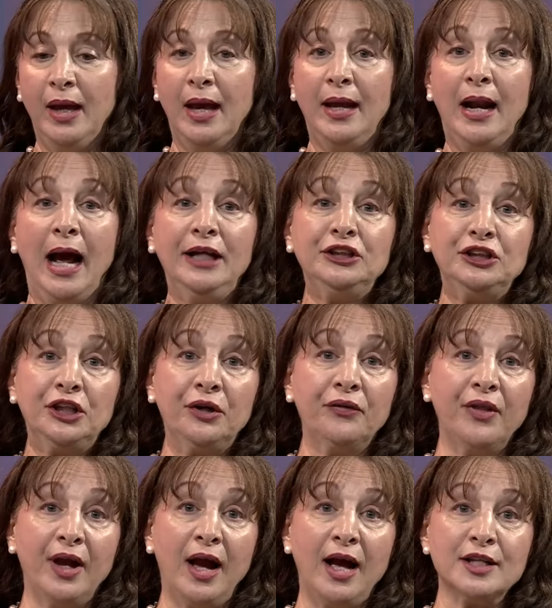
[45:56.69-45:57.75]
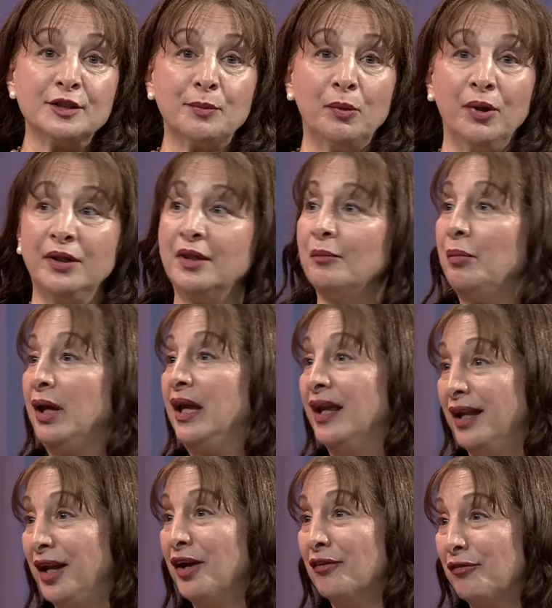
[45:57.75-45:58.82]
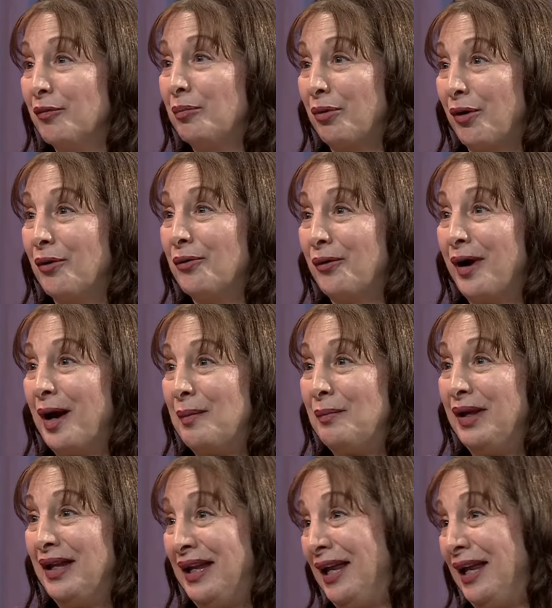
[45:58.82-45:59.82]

And I shared the gospel at the beginning of the program in